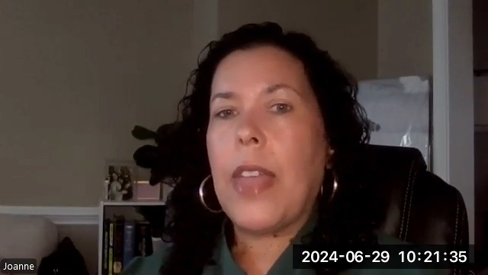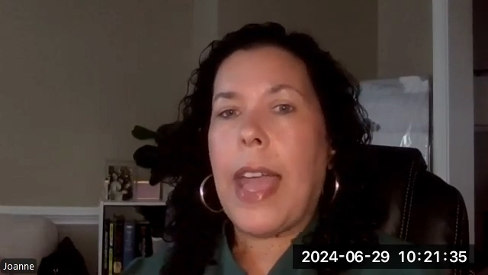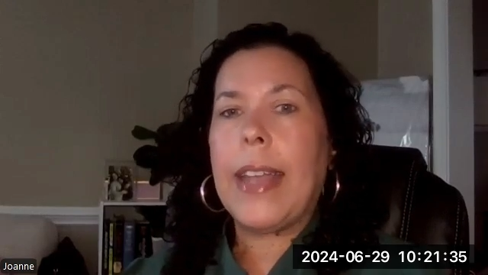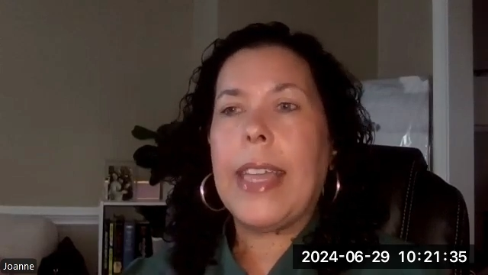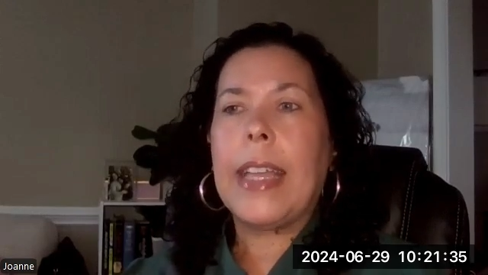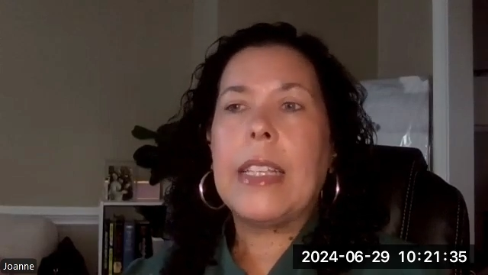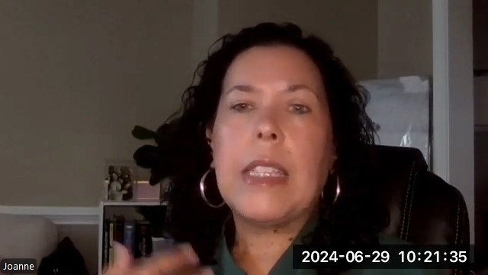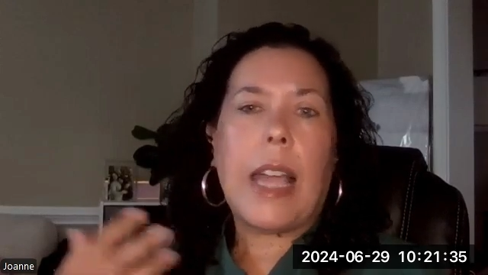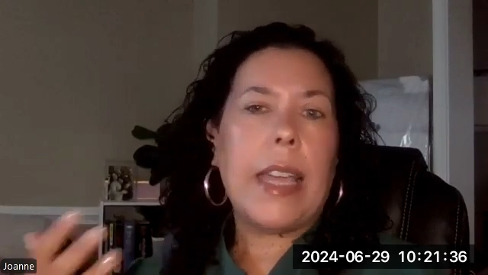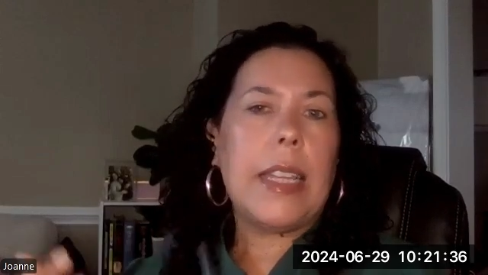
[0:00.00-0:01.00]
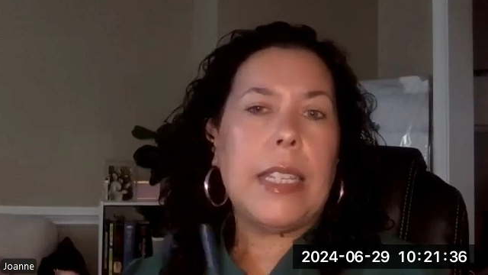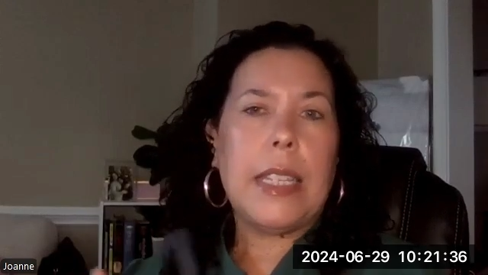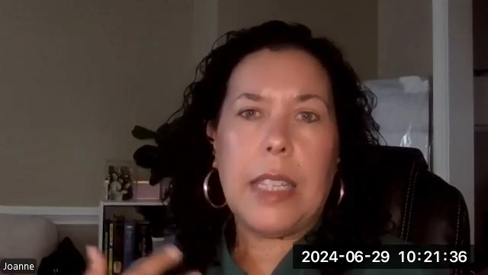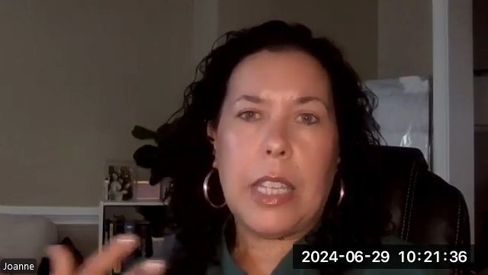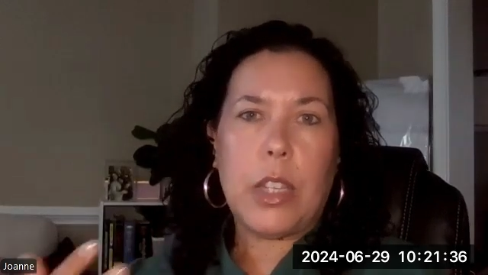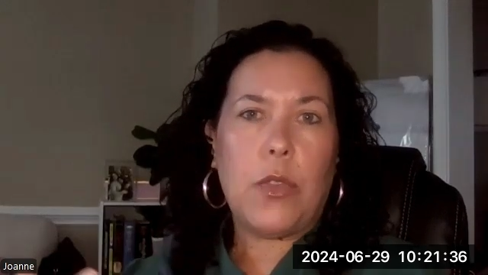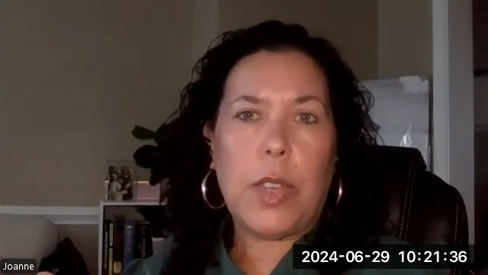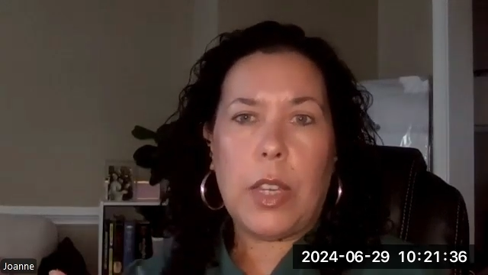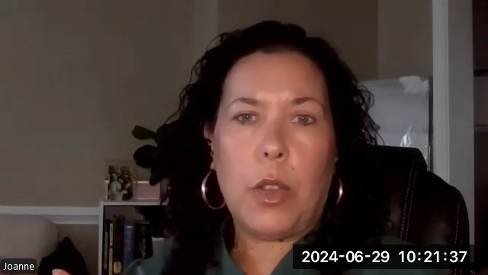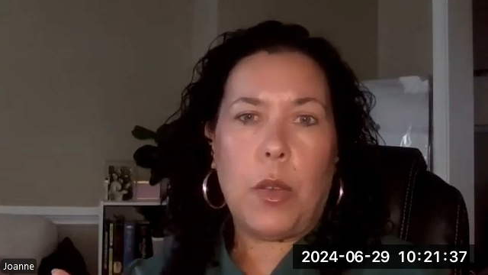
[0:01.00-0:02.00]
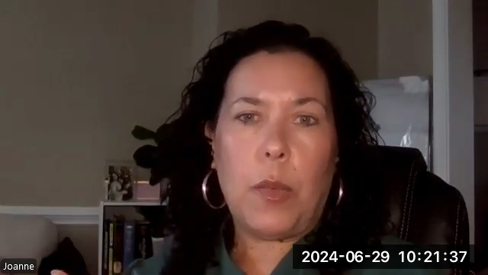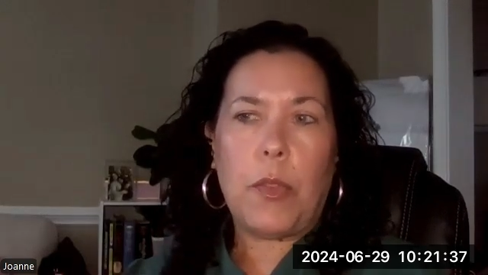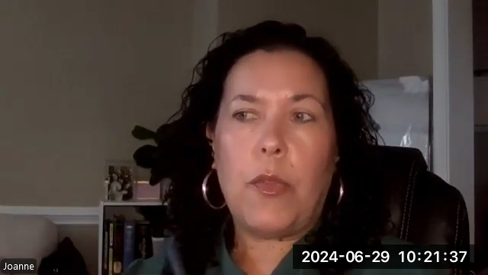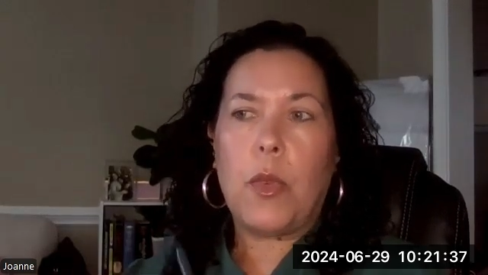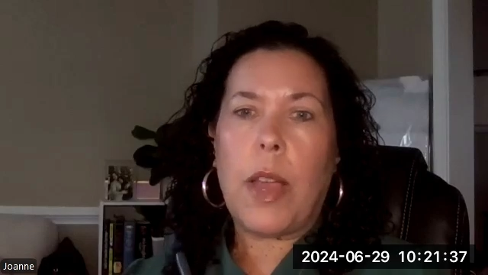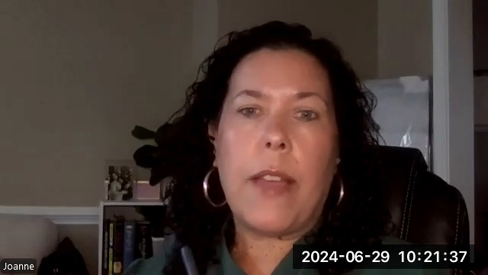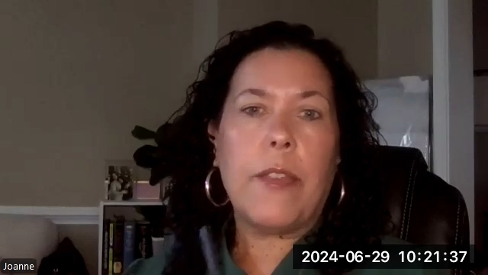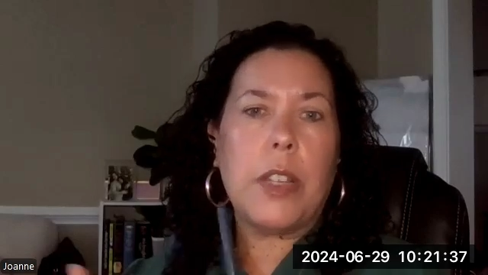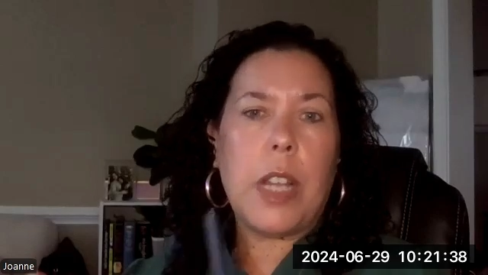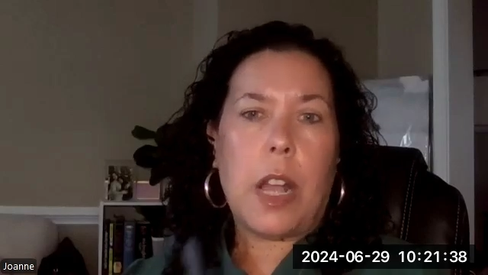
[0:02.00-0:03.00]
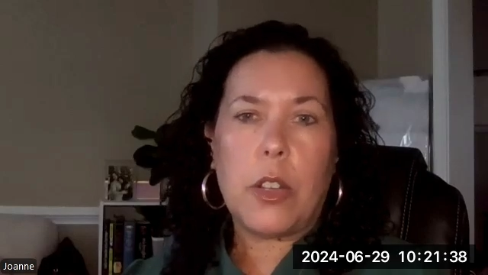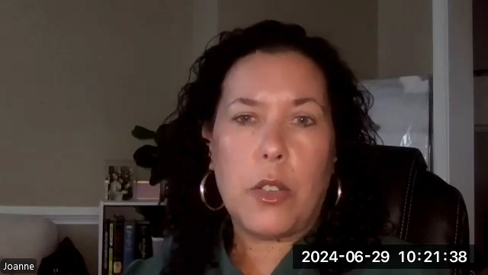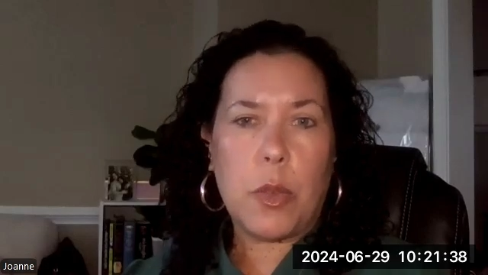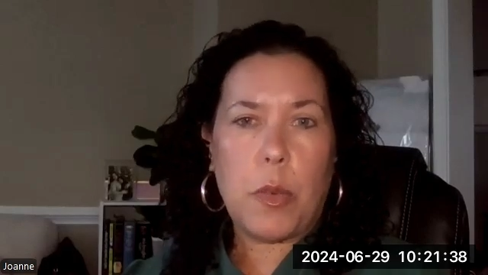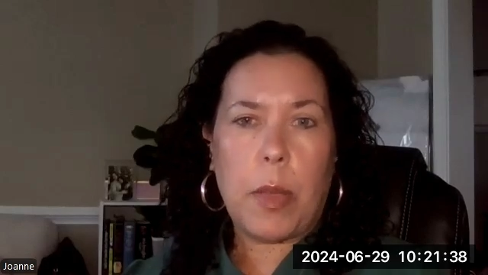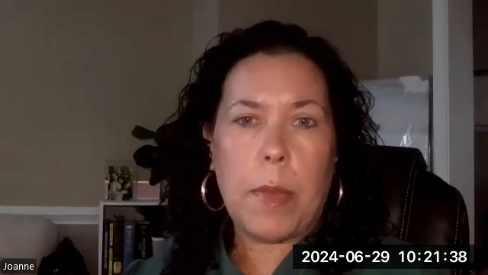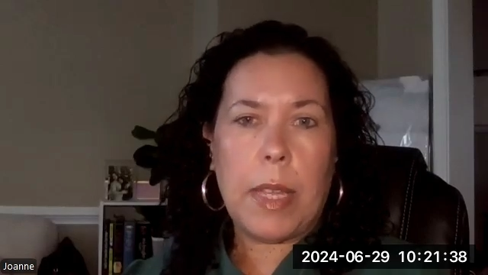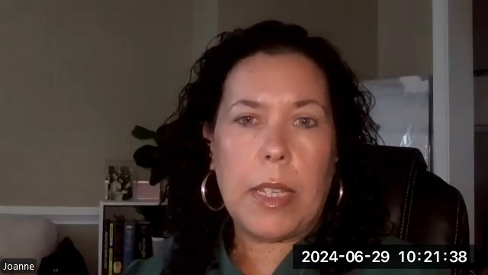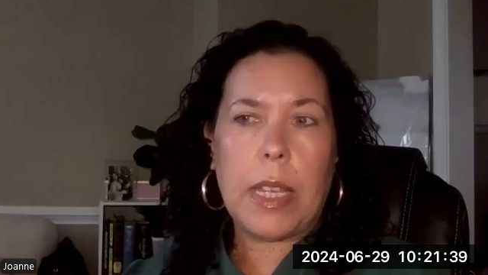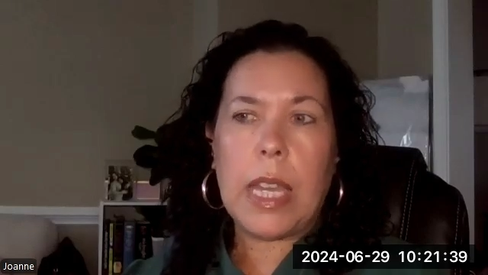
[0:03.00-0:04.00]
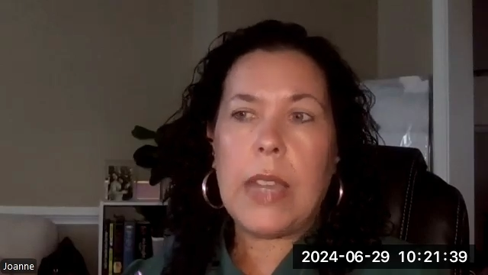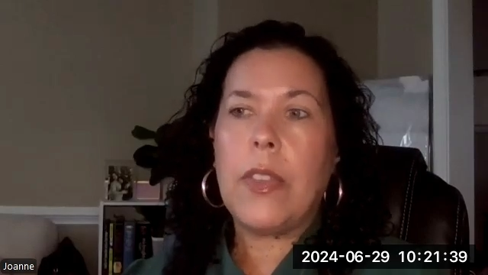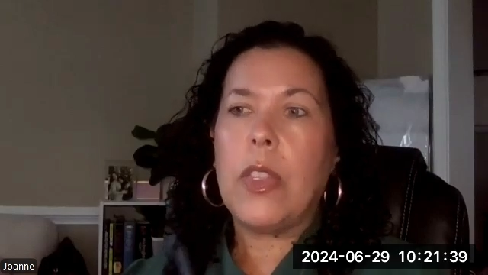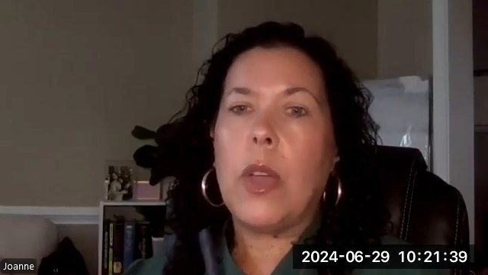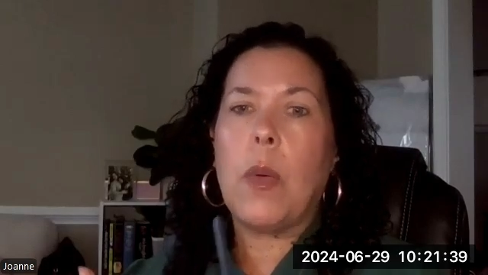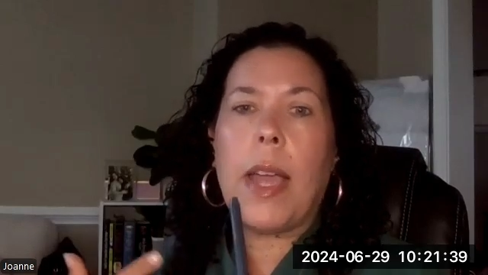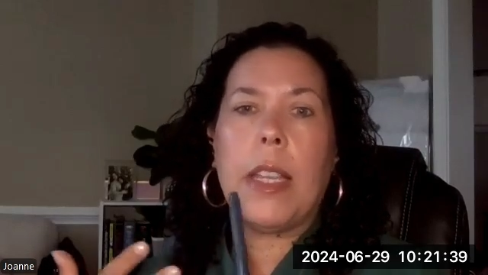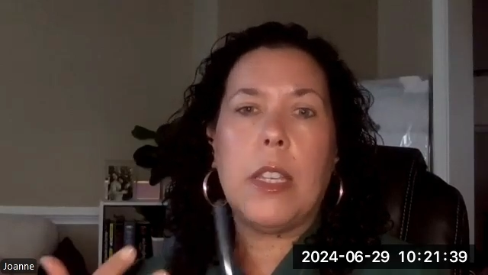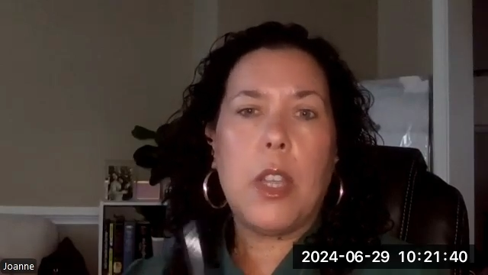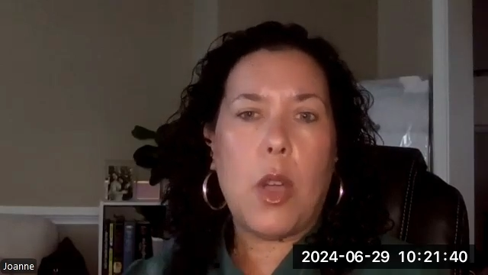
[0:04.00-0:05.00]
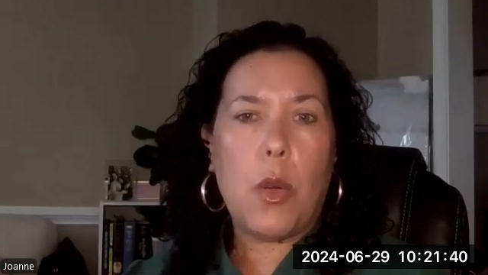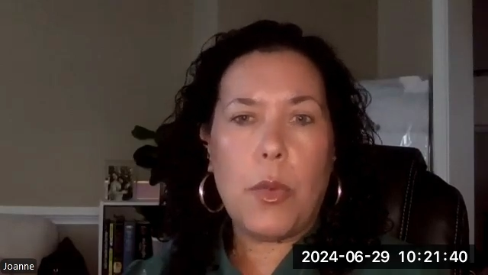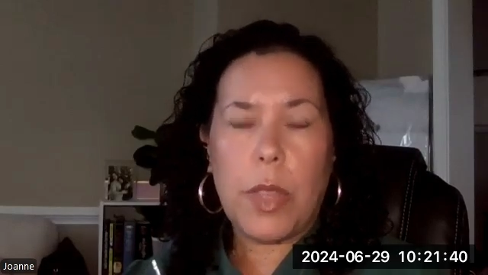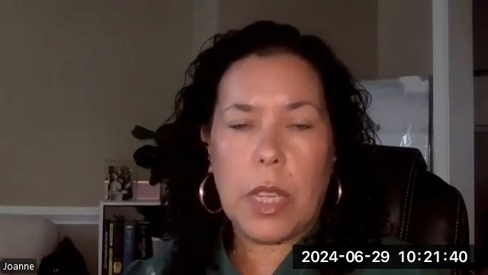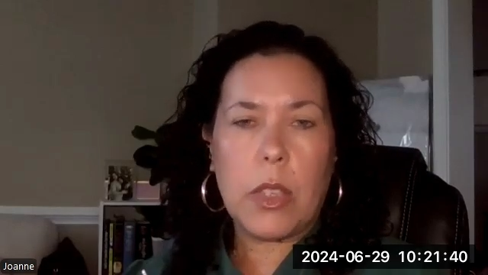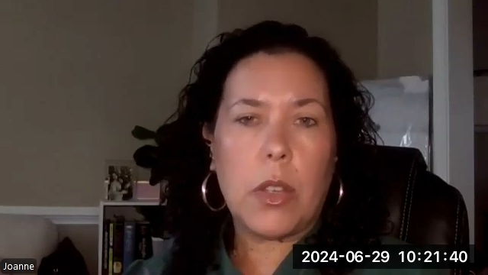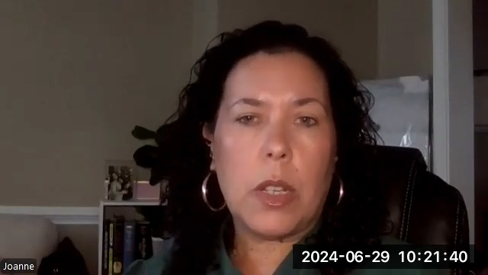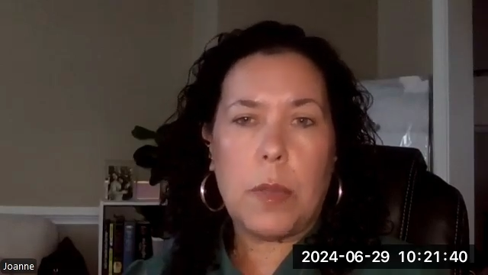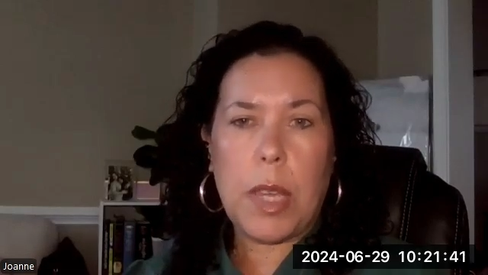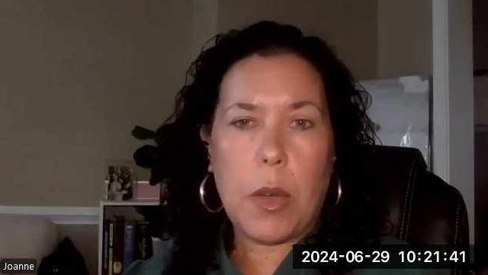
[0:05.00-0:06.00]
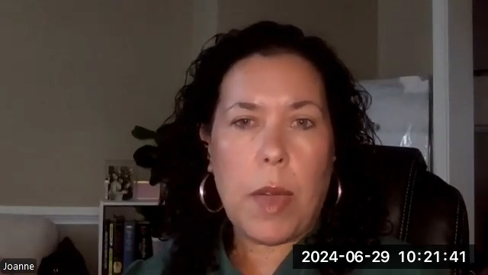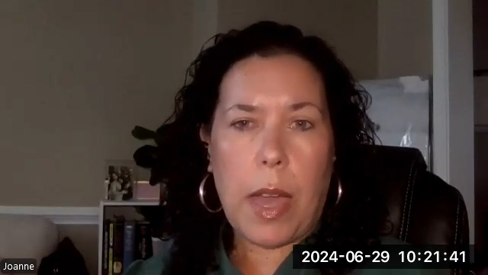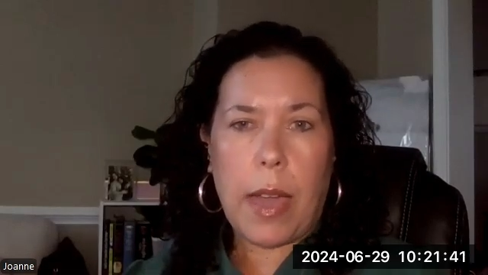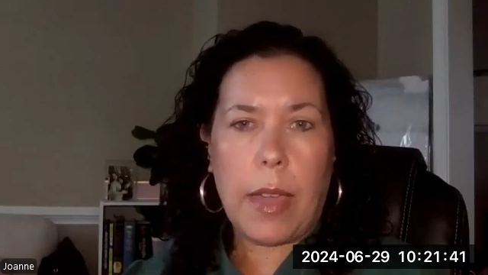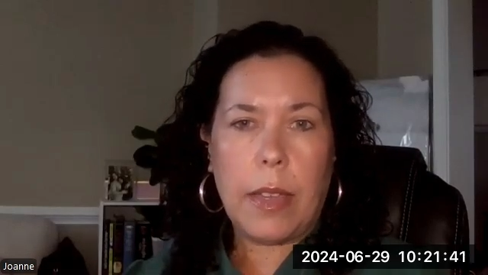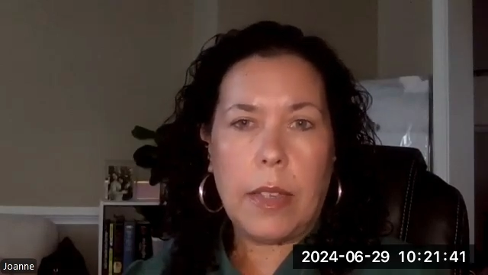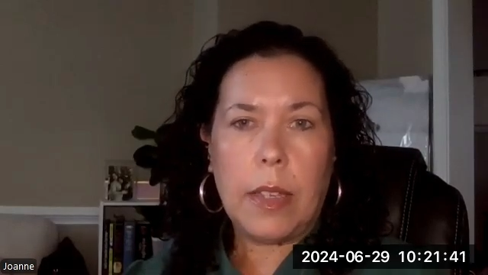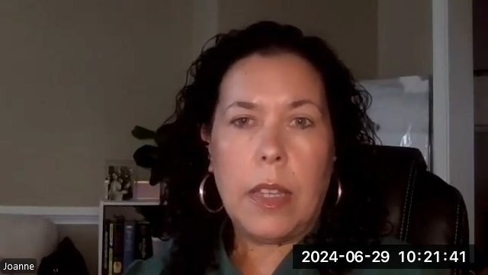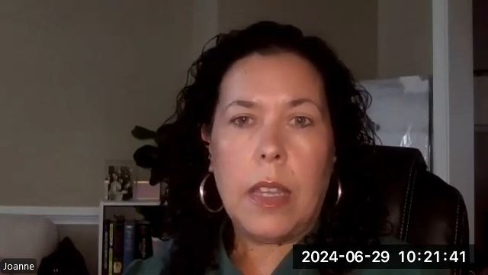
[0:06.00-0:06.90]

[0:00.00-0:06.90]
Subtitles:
That anxiety that you feel before every doctor's appointment, even though I know things are going to be okay,